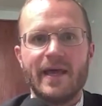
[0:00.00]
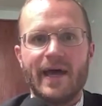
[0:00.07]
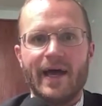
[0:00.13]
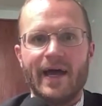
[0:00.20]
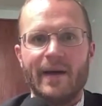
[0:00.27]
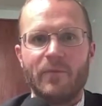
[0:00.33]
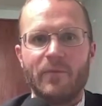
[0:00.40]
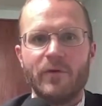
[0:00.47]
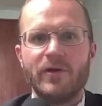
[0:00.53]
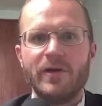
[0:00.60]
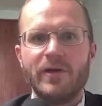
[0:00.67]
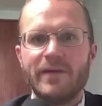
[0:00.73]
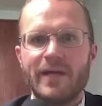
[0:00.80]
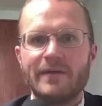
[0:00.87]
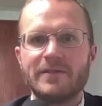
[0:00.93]
We don't
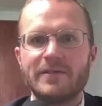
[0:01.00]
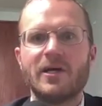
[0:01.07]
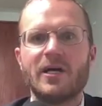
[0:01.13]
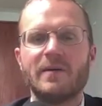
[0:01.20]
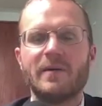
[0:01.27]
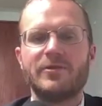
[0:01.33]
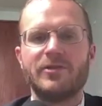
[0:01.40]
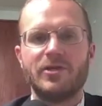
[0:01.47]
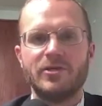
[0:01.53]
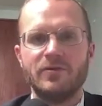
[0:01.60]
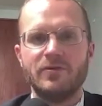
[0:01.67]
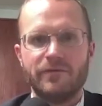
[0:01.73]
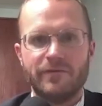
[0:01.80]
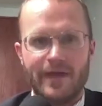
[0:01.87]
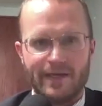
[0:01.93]
even have to talk about the
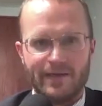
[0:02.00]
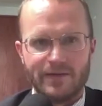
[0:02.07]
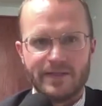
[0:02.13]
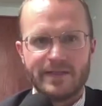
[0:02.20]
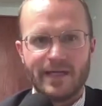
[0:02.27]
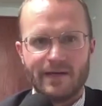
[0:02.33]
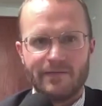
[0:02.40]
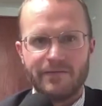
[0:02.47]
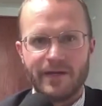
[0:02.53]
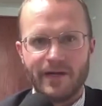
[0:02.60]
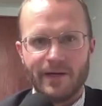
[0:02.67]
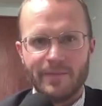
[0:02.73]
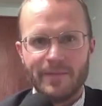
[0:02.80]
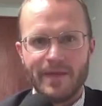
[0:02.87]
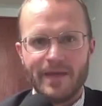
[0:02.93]
newfangled stuff
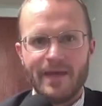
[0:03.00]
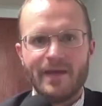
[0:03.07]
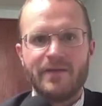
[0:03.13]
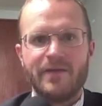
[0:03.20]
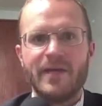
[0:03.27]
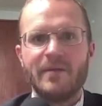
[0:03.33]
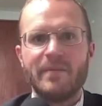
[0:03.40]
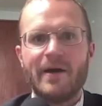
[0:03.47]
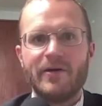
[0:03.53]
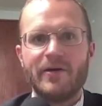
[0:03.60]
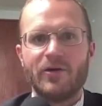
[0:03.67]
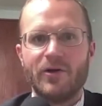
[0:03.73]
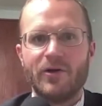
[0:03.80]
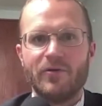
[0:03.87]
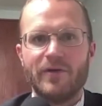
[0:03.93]
here. Think about
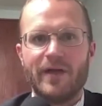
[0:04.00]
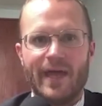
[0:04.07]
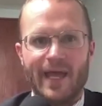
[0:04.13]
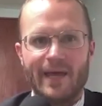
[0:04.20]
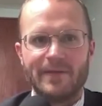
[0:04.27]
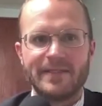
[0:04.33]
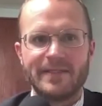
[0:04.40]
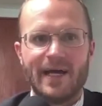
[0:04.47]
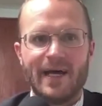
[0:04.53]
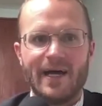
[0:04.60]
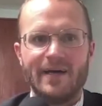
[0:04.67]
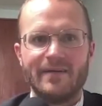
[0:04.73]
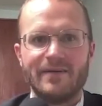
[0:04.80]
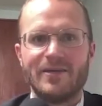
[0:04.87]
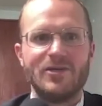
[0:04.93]
your own
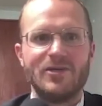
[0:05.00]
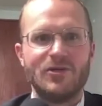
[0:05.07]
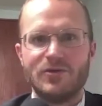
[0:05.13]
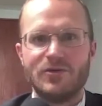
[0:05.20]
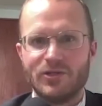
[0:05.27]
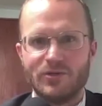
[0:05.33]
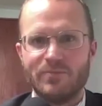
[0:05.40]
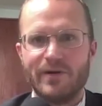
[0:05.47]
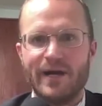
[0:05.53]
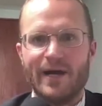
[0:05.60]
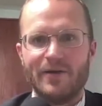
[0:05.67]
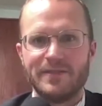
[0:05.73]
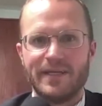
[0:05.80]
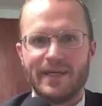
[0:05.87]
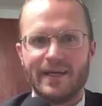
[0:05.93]
Amazon YouTube
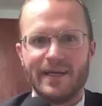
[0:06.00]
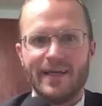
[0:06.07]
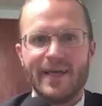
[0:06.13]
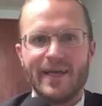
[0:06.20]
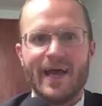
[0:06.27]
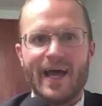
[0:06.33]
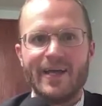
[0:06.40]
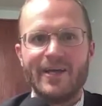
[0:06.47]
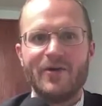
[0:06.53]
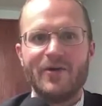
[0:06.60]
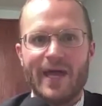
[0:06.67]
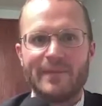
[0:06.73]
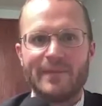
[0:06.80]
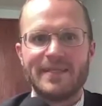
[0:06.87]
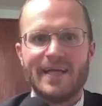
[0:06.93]
browsing. I know
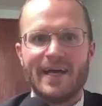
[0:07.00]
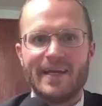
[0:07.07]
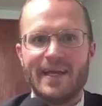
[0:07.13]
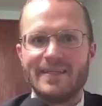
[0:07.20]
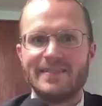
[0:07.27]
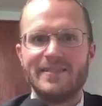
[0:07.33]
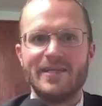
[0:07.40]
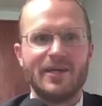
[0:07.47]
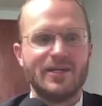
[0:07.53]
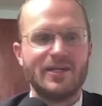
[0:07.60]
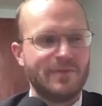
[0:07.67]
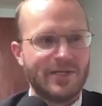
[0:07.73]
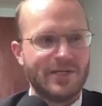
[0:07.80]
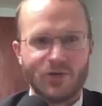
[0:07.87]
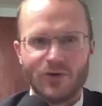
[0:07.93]
Amazon has nudged
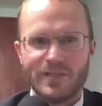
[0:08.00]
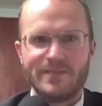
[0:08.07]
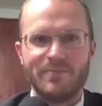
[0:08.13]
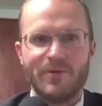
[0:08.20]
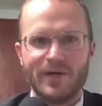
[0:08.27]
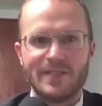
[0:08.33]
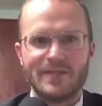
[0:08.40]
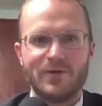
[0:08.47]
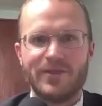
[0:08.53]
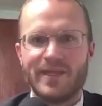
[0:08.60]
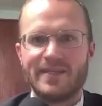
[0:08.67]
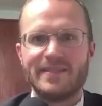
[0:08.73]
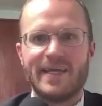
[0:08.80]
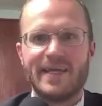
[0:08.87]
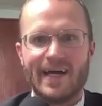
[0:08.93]
me towards books with
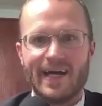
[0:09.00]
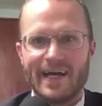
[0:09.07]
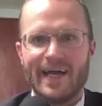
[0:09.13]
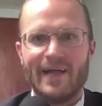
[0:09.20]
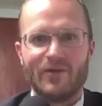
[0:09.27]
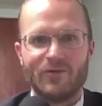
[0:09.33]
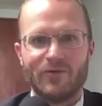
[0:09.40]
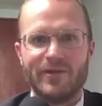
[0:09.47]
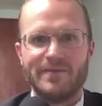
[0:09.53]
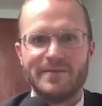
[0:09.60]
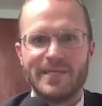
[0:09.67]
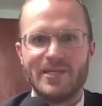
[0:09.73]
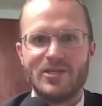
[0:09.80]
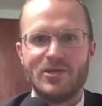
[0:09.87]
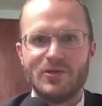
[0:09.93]
its AI
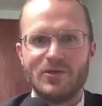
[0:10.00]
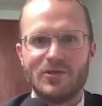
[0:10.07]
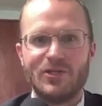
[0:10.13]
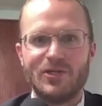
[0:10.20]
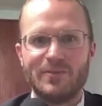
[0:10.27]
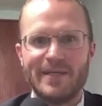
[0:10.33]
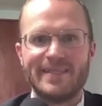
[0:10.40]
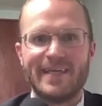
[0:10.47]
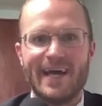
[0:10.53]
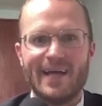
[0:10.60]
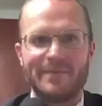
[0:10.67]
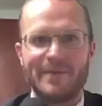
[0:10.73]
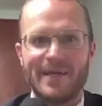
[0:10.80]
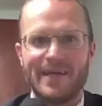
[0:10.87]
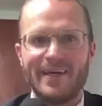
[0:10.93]
algorithms, and YouTube has
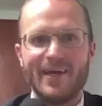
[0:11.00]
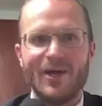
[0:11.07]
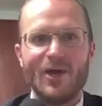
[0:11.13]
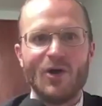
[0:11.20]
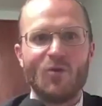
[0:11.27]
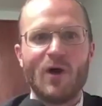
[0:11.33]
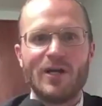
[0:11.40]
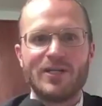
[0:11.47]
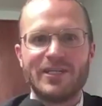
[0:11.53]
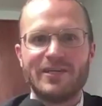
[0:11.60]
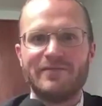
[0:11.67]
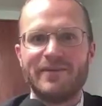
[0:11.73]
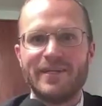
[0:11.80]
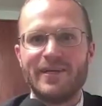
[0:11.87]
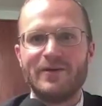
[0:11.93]
gotten me
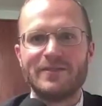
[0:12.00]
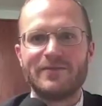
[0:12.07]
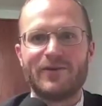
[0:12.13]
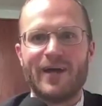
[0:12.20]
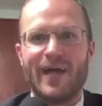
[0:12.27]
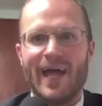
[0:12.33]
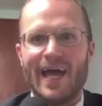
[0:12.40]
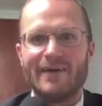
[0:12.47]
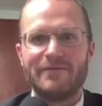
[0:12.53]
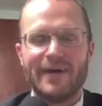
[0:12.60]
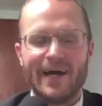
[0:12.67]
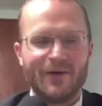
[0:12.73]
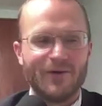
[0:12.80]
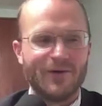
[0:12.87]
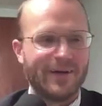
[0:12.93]
watching videos for a half
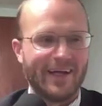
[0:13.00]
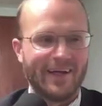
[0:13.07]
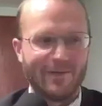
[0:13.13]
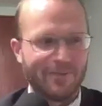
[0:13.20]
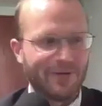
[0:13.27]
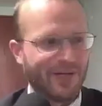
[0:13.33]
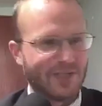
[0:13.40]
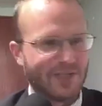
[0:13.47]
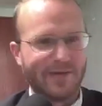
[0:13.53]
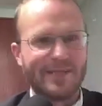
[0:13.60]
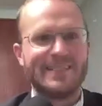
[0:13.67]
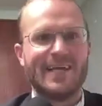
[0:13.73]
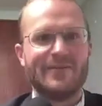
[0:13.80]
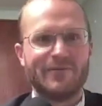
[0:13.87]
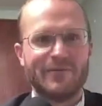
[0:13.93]
hour, and I'll pinch
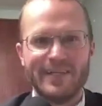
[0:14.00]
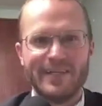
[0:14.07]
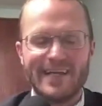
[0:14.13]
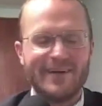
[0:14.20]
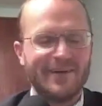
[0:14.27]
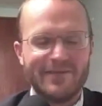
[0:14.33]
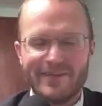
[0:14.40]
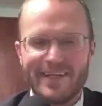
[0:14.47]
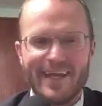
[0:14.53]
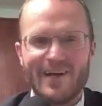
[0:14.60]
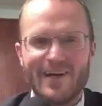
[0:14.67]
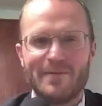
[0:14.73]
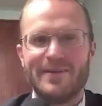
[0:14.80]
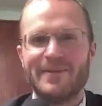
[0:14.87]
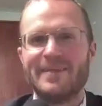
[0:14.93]
myself and realize I don't even
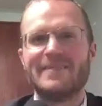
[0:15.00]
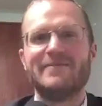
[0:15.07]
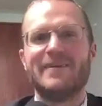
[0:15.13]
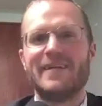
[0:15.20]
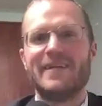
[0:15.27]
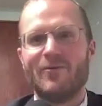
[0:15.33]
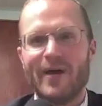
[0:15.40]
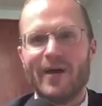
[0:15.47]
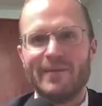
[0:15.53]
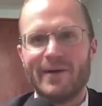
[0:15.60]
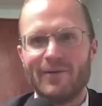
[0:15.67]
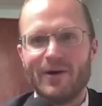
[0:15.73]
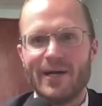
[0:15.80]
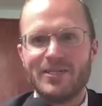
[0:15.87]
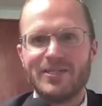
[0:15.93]
care about this video. Why am I
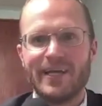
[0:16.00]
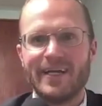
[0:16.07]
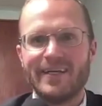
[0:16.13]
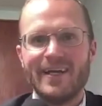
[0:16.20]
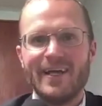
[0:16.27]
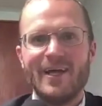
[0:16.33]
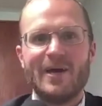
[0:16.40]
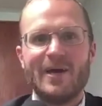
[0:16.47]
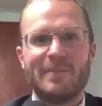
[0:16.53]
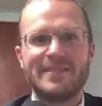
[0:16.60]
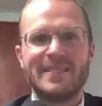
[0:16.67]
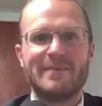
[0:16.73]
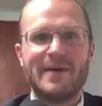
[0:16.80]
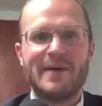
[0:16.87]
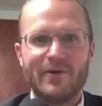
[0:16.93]
watching it? But
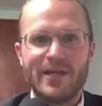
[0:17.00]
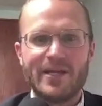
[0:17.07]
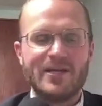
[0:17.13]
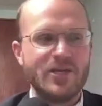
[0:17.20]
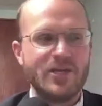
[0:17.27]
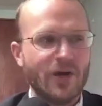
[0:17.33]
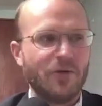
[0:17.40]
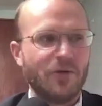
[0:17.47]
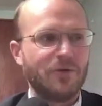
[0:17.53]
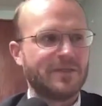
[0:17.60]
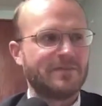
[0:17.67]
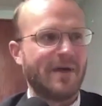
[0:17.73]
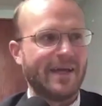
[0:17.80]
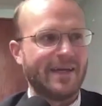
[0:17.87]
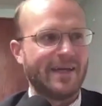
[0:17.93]
somehow it
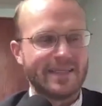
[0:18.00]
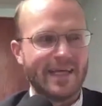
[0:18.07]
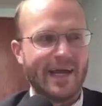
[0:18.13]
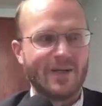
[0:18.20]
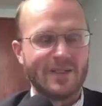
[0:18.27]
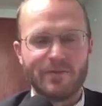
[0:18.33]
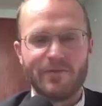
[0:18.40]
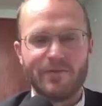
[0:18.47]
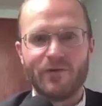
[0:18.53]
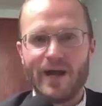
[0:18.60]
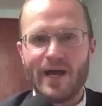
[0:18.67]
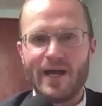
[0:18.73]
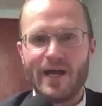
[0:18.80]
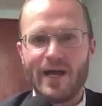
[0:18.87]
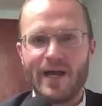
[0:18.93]
knows my desires before
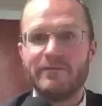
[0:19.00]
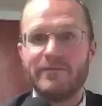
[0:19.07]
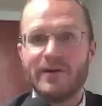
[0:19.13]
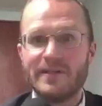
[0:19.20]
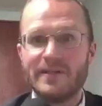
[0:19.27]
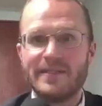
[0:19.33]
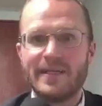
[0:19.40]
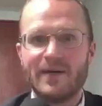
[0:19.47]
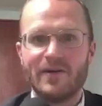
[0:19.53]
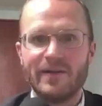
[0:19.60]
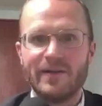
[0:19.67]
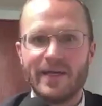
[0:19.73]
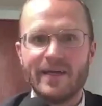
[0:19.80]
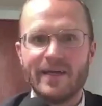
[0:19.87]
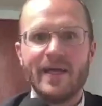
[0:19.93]
I do, and very
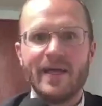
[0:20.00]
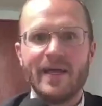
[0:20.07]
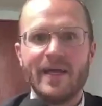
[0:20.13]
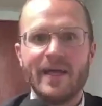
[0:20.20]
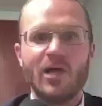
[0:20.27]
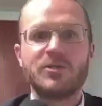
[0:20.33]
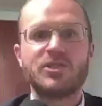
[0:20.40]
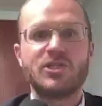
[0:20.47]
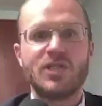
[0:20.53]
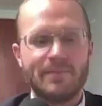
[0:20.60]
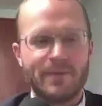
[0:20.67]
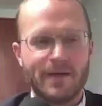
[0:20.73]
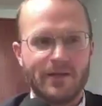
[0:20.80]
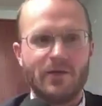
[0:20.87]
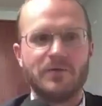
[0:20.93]
scarily helps
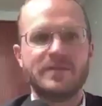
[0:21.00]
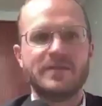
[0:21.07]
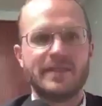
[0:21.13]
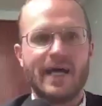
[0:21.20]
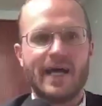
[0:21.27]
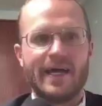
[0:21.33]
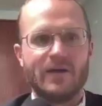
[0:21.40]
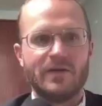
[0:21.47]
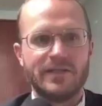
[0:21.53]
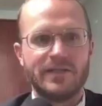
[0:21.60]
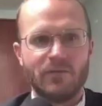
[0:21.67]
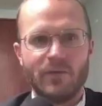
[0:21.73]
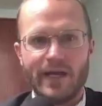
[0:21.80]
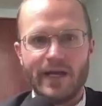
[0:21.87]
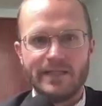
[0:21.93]
shaping those desires
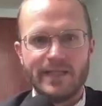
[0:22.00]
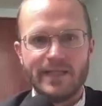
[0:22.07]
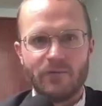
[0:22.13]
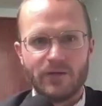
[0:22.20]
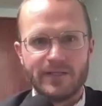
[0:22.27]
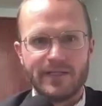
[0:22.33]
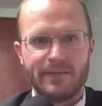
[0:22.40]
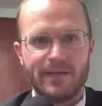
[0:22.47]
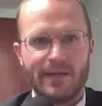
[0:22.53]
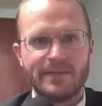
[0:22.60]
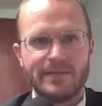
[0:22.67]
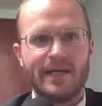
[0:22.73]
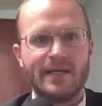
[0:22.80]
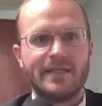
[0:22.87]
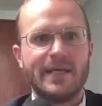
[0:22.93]
in ways that we're sometimes
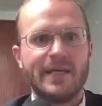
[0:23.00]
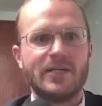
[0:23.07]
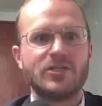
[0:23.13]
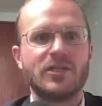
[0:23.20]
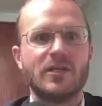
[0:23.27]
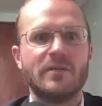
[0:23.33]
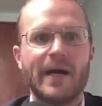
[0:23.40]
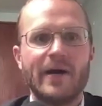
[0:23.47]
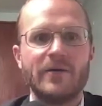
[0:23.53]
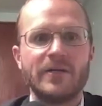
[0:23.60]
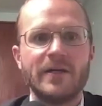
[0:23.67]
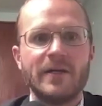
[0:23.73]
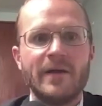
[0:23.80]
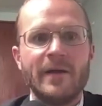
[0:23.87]
not intentional about.